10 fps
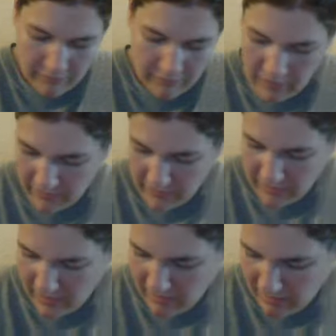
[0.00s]
I will
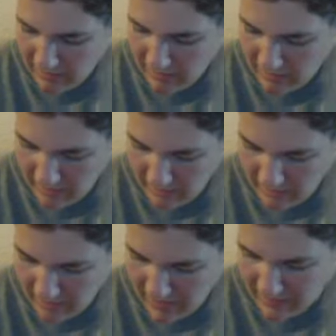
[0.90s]
say,
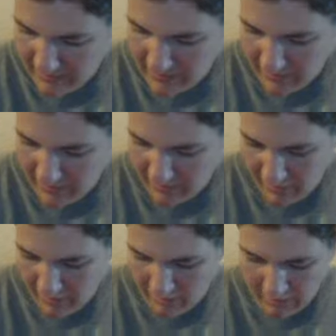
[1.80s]
man, this Naked
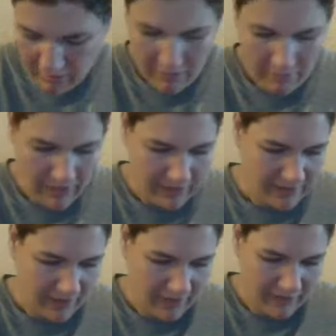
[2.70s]
3 palette
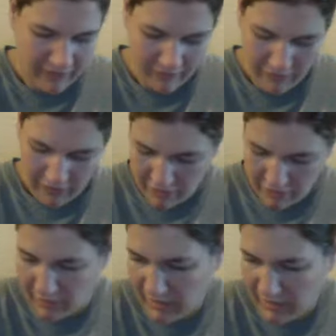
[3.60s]
is awfully freaking
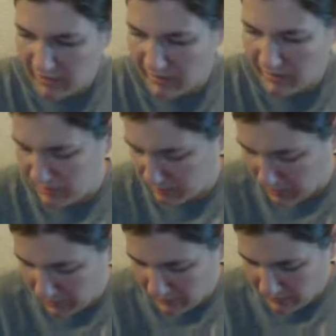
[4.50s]
shimmery. I cannot get the
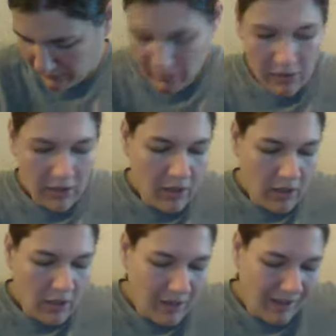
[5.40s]
shimmer off.
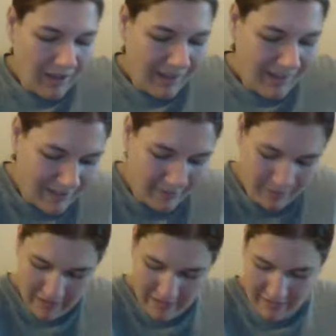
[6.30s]
I'm
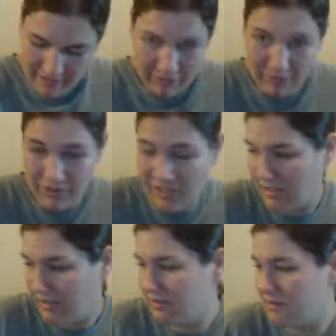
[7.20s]
gonna switch
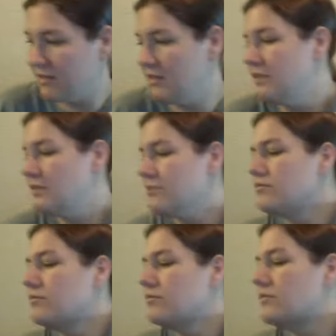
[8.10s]
hands.
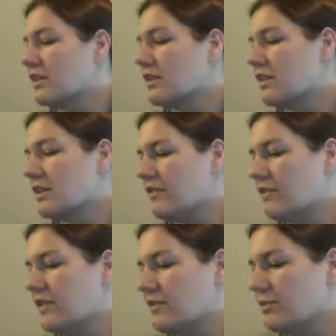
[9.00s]
Give
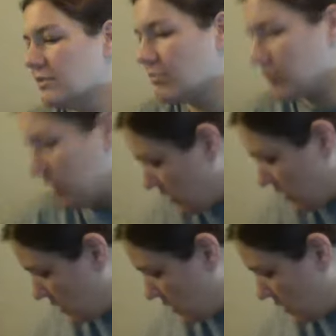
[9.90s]
these ones a break.